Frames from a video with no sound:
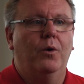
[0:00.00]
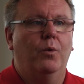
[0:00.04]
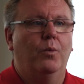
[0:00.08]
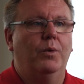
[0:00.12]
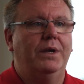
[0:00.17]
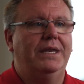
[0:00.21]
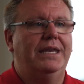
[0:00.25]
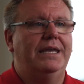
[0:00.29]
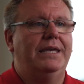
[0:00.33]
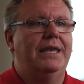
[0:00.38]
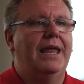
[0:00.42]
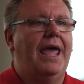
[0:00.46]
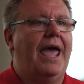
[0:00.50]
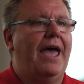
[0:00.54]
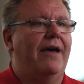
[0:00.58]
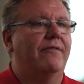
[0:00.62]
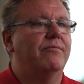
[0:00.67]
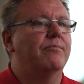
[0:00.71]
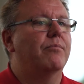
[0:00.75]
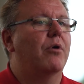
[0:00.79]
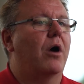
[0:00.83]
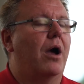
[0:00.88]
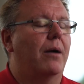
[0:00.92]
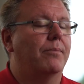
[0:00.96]
we need to
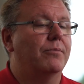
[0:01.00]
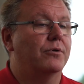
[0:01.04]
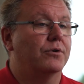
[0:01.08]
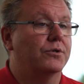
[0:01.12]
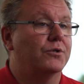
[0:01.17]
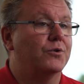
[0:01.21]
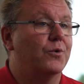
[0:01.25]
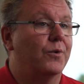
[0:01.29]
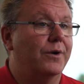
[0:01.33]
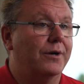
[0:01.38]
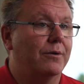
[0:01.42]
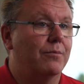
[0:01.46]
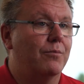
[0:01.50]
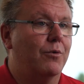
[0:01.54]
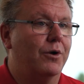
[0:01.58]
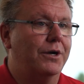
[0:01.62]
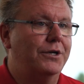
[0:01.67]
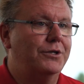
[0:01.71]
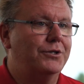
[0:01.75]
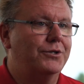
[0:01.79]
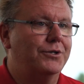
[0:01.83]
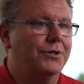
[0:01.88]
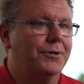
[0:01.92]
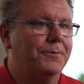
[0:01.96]
have proper soil
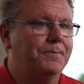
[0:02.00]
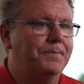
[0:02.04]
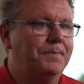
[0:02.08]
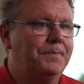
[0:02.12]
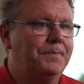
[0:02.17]
moisture.